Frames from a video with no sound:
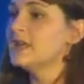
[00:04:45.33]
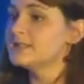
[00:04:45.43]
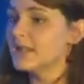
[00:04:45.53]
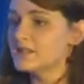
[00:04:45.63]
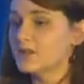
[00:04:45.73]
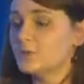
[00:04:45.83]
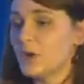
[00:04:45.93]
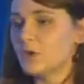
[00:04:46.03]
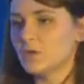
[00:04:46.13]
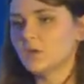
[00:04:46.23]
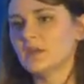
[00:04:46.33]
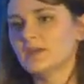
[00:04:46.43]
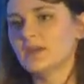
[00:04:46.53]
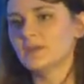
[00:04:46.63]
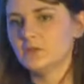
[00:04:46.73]
down to the postal code
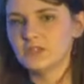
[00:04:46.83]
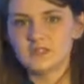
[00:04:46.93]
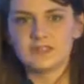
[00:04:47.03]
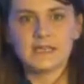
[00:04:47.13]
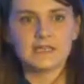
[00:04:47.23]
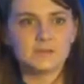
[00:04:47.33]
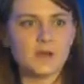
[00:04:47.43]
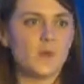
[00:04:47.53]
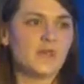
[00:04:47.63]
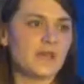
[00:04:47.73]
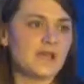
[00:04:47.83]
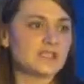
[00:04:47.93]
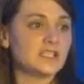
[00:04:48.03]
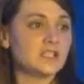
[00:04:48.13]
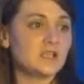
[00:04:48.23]
sector, which, as I said, is about
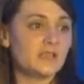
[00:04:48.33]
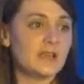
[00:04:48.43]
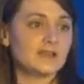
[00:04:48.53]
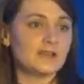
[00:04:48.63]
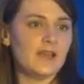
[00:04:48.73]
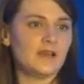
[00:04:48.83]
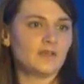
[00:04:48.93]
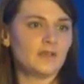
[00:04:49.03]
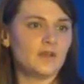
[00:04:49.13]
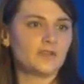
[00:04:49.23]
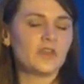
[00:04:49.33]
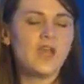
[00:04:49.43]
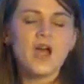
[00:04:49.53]
1,000 to 2,000 households.